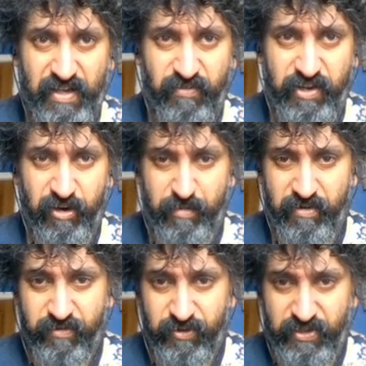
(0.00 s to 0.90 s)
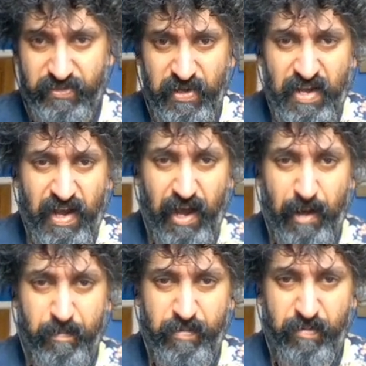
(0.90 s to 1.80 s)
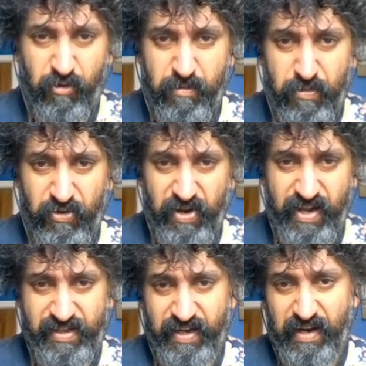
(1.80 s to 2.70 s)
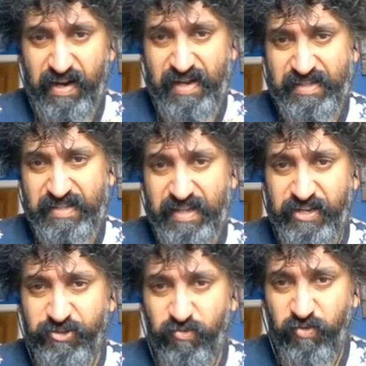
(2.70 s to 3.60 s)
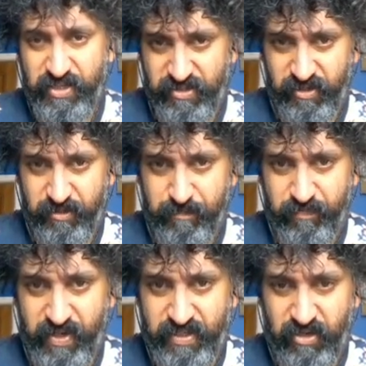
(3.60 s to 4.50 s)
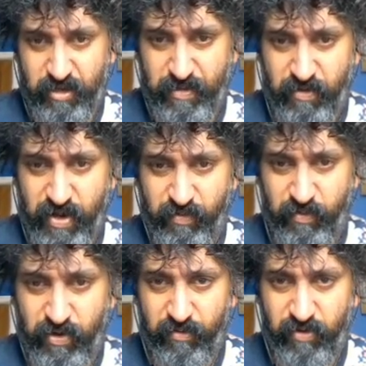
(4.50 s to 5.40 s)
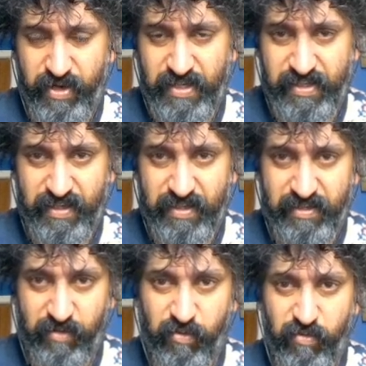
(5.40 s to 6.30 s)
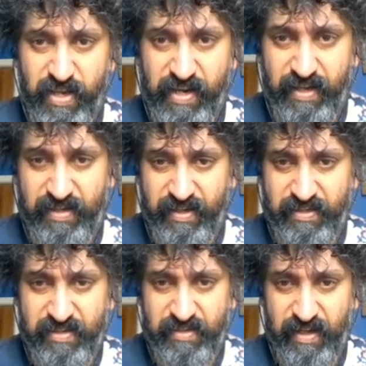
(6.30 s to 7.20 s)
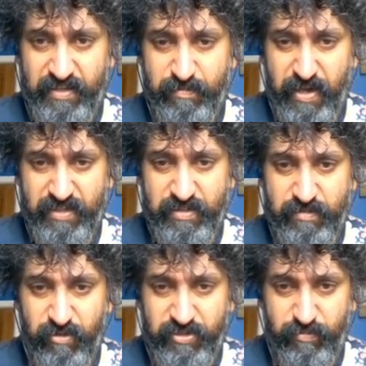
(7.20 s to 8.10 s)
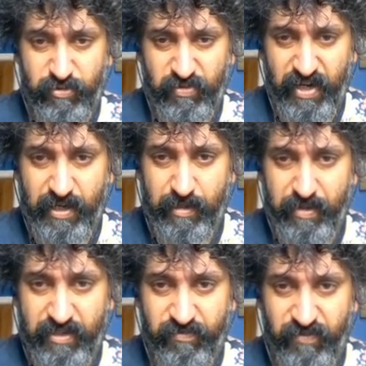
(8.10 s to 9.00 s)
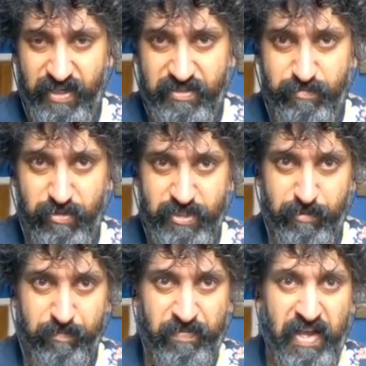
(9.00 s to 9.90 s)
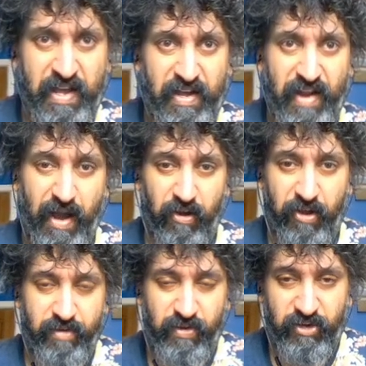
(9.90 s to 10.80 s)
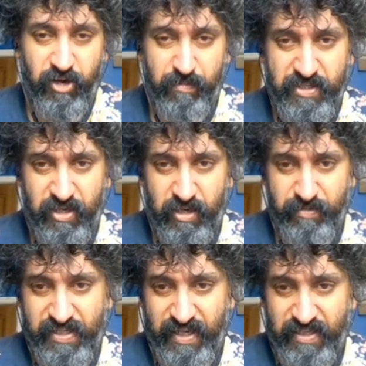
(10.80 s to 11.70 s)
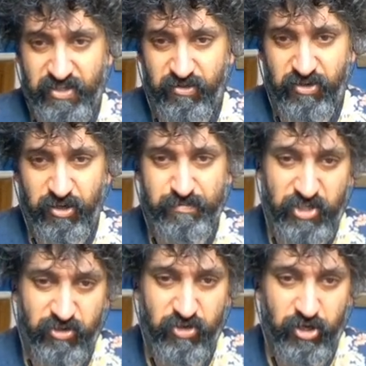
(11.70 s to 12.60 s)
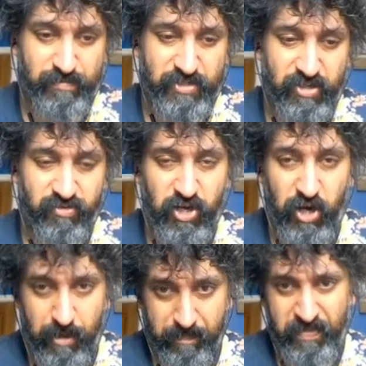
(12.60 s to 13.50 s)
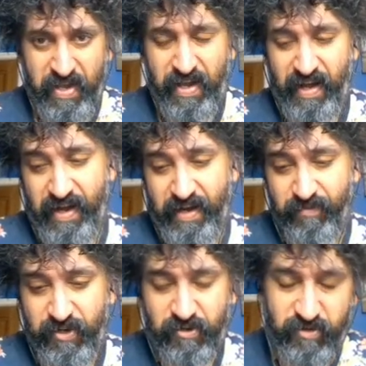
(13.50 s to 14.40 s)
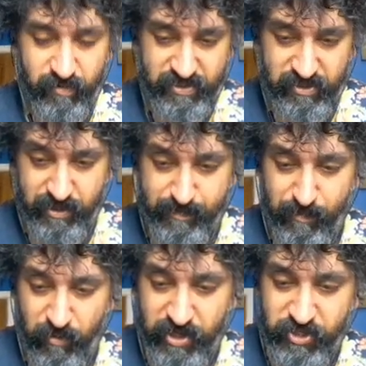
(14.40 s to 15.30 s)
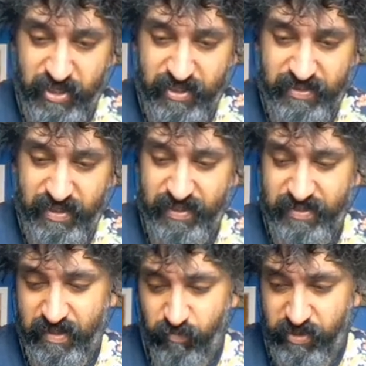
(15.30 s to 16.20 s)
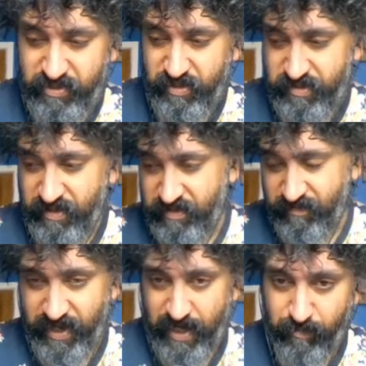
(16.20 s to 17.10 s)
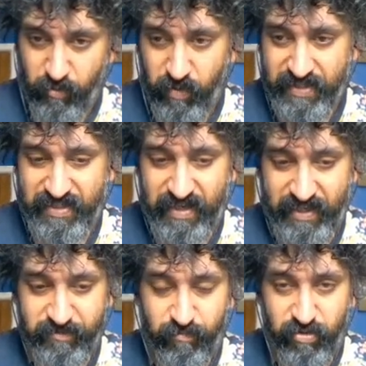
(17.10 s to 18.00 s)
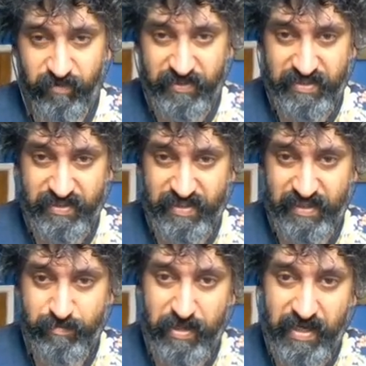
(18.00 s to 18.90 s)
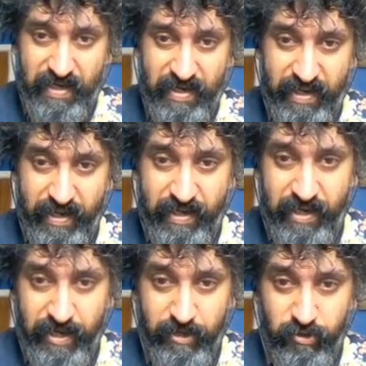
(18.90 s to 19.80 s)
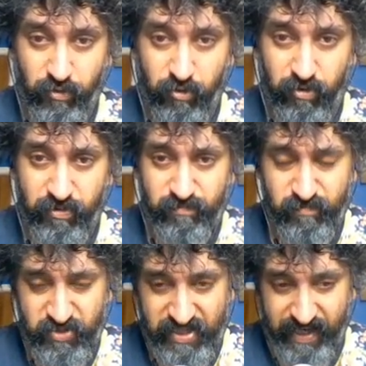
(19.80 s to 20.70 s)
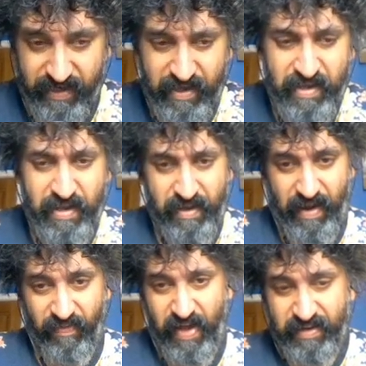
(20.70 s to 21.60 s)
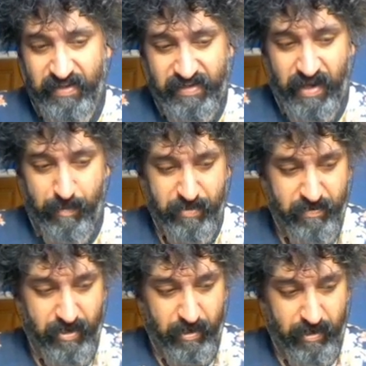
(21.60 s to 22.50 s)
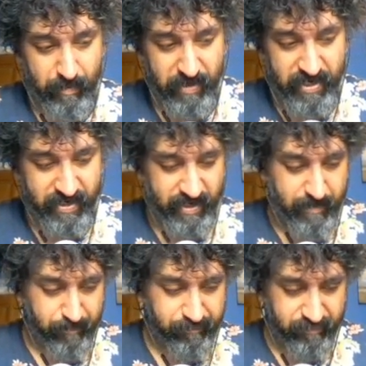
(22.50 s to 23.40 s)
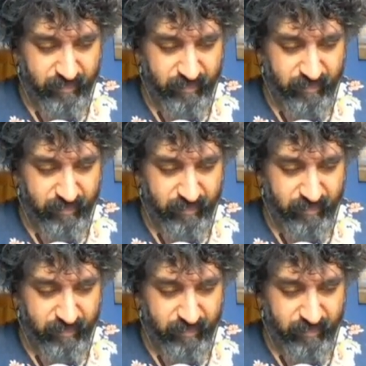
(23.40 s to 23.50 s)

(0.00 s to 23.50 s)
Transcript: is definitely going to be a focus. Um, but more importantly, I think class legion research is going to be where we want to really stick our thing. We want to get this as maxed as possible, um, as fast as possible. Now, a lot of you in the comments are going to be saying zone com, zone com, zone com. Uh, and if you don't know what zone commemoration is, it is a research that is available once Clash of Provinces has been declared in your state. Now, that doesn't happen uh, immediately.